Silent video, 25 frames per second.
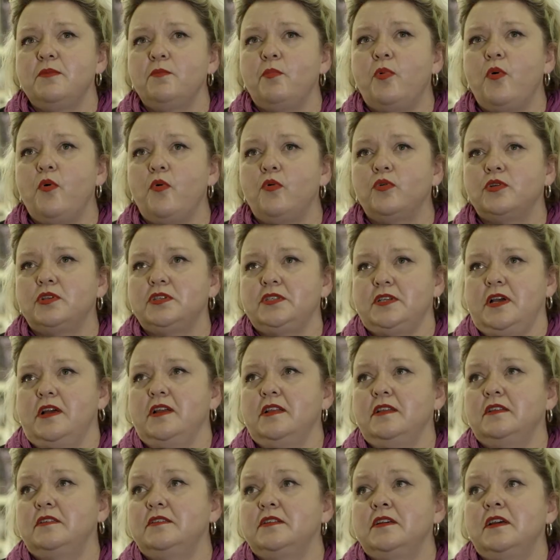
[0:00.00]

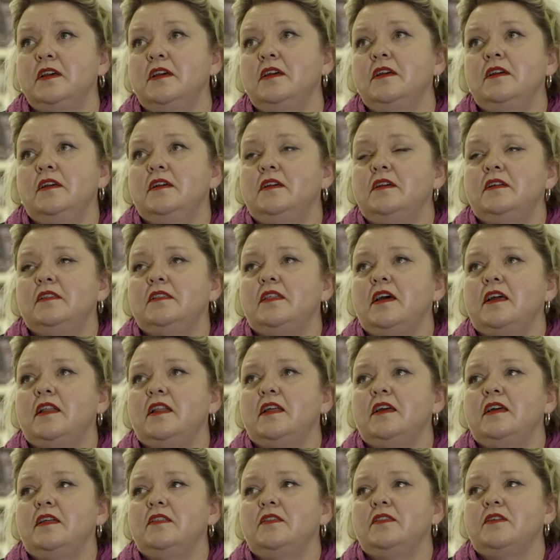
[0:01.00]
important
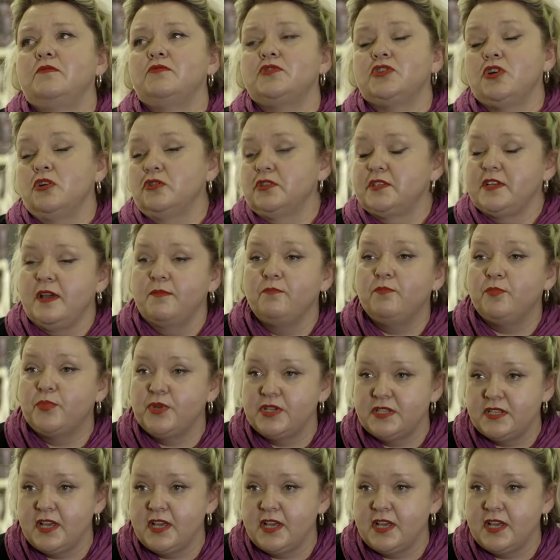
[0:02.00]
that there was contemporary